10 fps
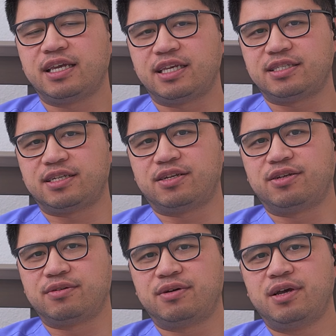easy to
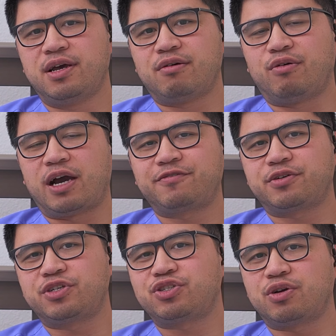do? Well,
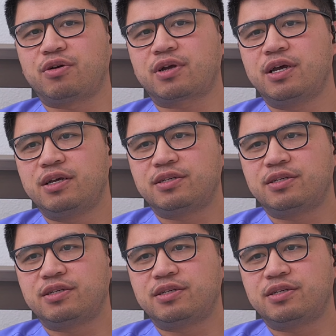after a stroke,